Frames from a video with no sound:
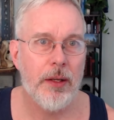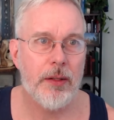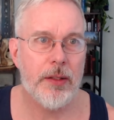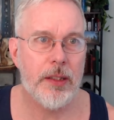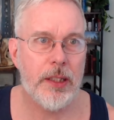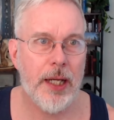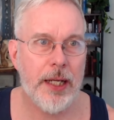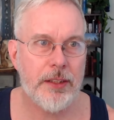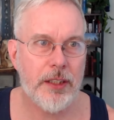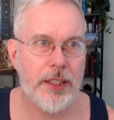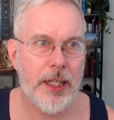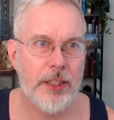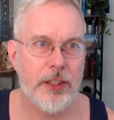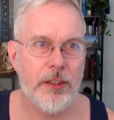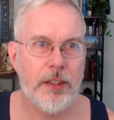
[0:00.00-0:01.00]
the
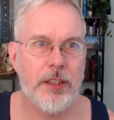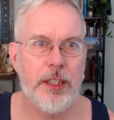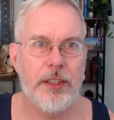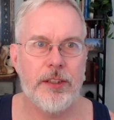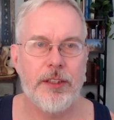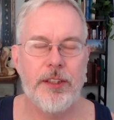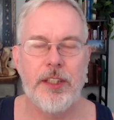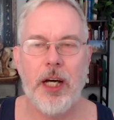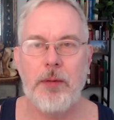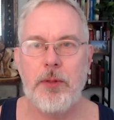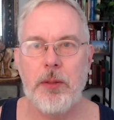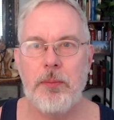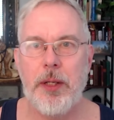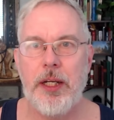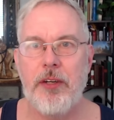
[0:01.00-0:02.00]
hesitation to teach the
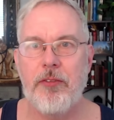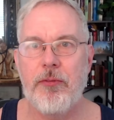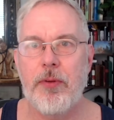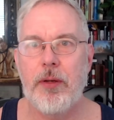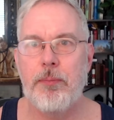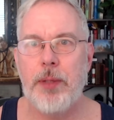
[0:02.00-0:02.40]
Dhamma may have